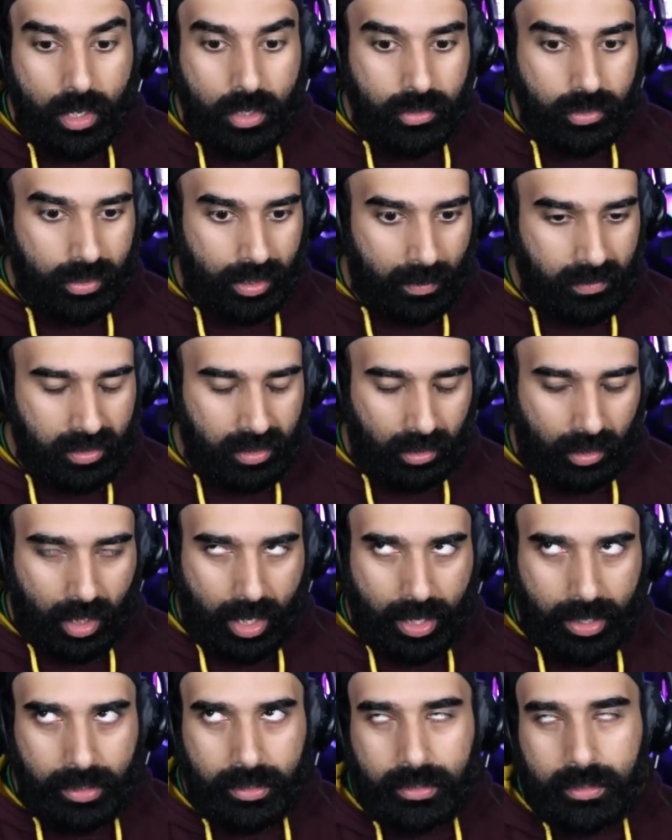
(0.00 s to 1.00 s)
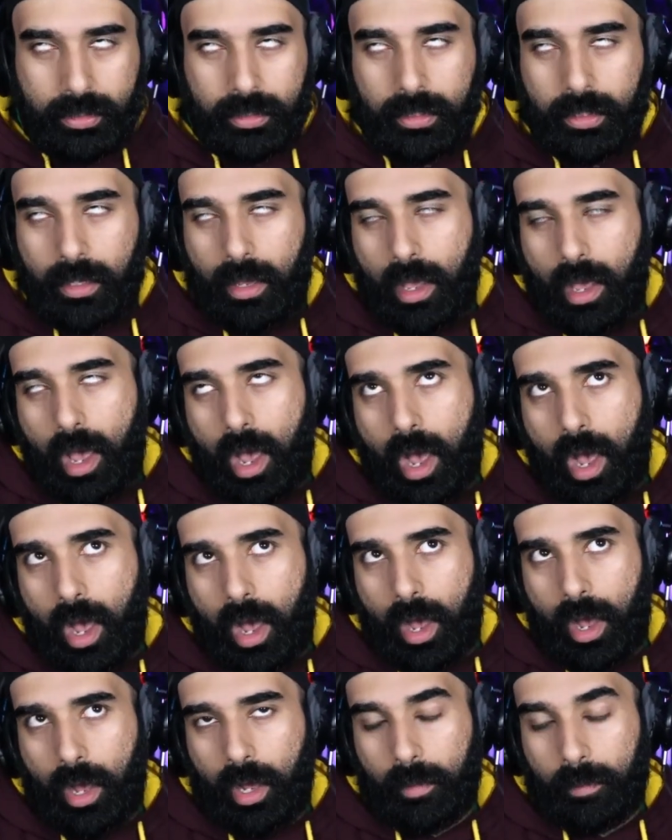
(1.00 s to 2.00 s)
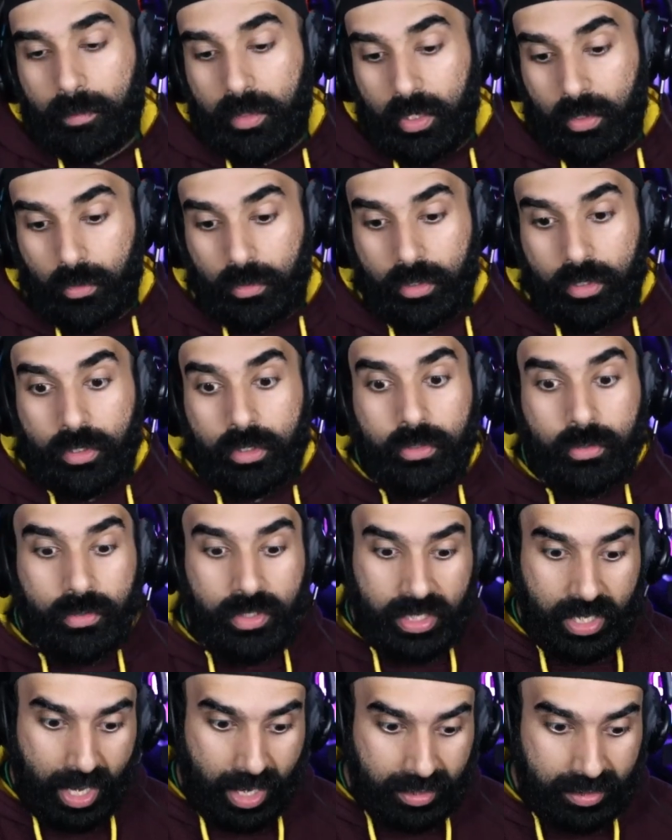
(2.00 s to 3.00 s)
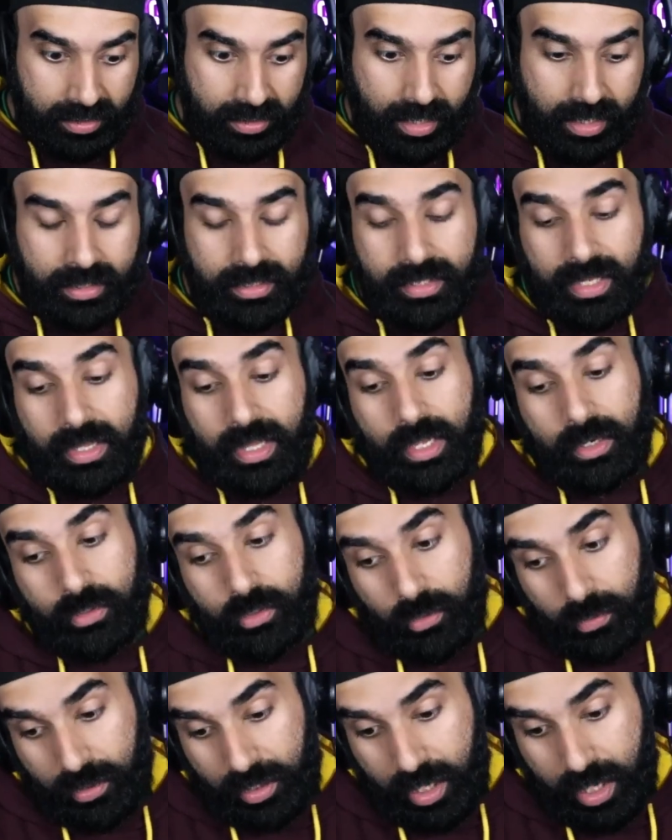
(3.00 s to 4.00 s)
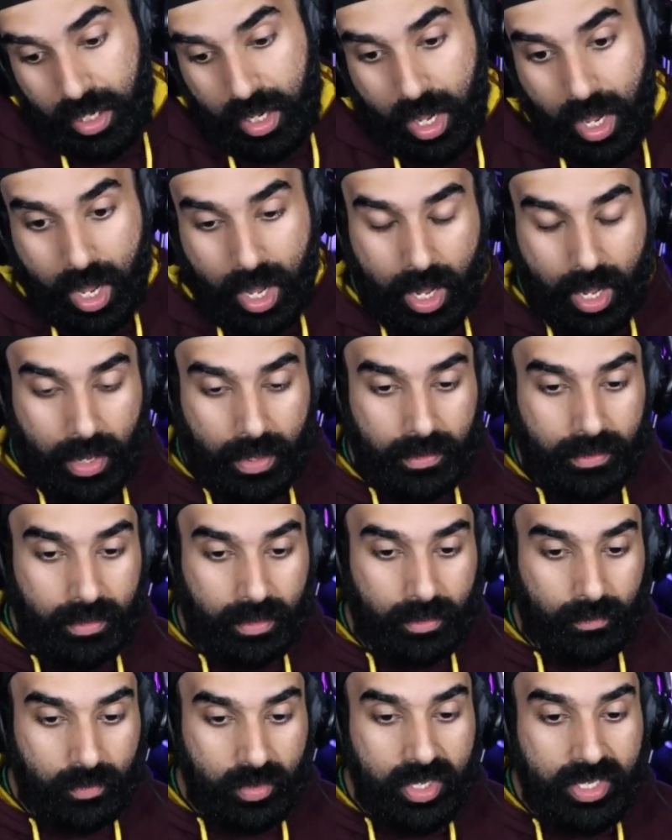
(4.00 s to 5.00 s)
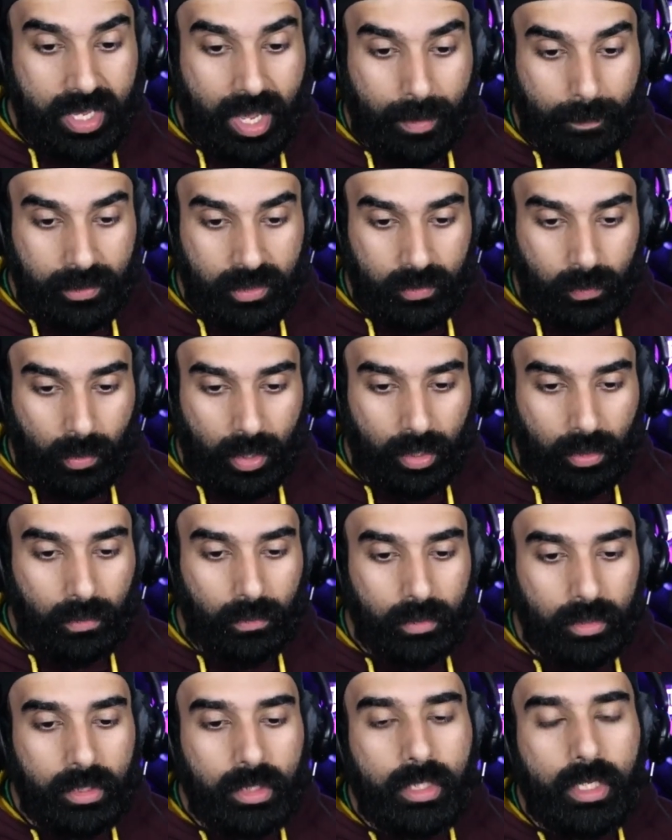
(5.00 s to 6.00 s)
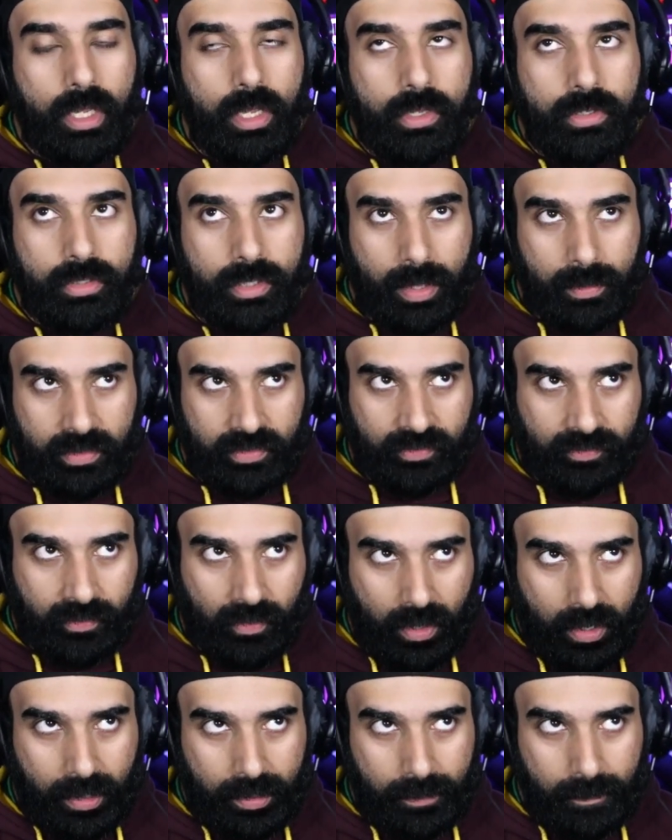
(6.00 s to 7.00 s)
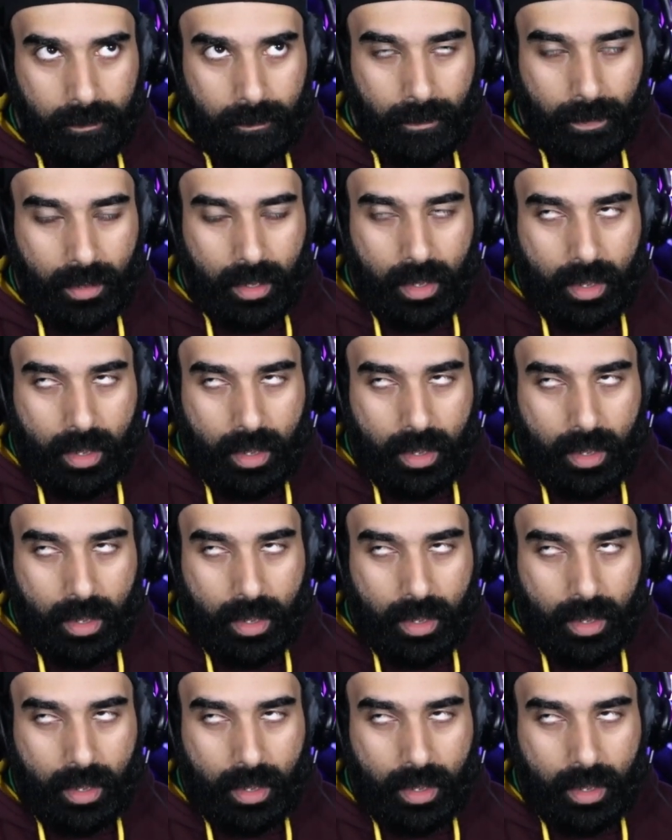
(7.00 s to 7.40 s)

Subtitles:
So that was a lot in order to do the exits and then do the recap as well. So that was fun.